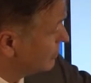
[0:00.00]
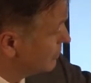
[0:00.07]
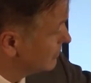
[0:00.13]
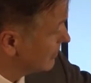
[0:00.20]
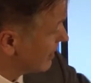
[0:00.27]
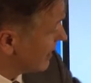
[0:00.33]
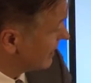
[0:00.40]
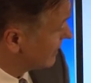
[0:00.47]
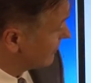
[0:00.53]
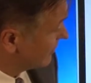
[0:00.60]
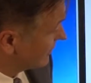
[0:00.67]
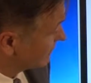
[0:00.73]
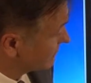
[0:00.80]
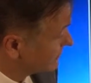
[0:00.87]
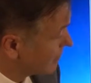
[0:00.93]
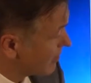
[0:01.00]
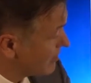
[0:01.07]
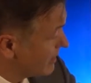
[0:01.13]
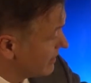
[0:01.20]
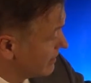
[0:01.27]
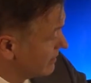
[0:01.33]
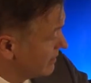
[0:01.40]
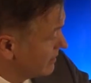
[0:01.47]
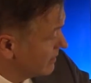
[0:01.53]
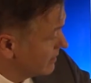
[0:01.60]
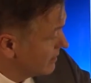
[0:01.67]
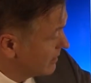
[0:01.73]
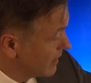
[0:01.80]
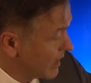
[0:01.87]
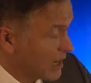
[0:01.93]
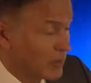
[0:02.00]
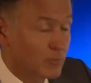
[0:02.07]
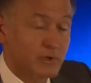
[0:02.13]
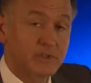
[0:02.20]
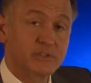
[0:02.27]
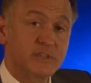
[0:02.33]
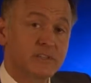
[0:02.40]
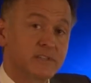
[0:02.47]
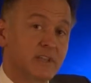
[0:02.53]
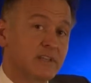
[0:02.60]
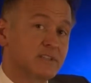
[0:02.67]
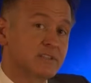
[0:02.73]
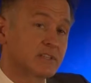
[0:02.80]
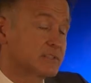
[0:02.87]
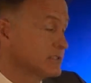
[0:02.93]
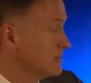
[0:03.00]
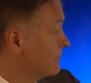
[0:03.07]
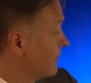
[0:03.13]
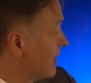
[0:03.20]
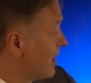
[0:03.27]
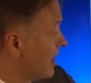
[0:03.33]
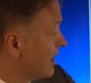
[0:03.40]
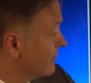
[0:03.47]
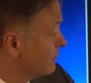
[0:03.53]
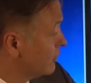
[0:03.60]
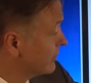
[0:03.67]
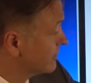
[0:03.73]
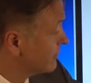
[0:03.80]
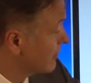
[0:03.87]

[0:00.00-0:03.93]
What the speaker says: the blue line, and then starting out when she's age 65, we